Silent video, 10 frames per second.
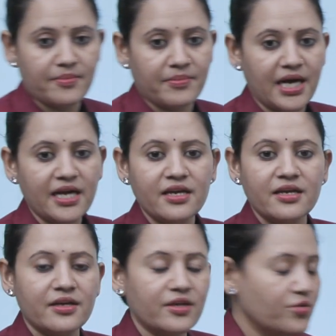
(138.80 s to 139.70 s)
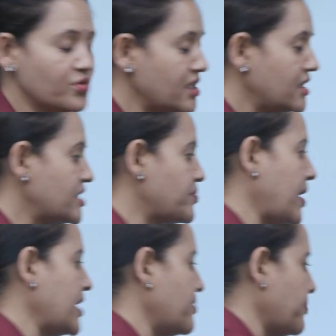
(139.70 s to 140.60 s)
By using this
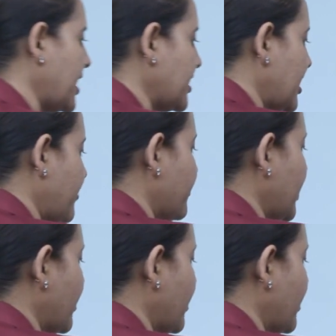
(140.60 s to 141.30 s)
bar graph, we